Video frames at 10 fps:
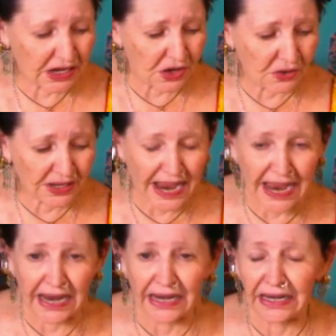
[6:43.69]

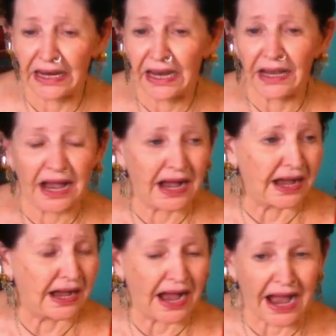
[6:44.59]
Okay?
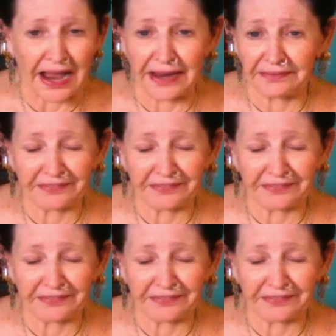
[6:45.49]
Uh, I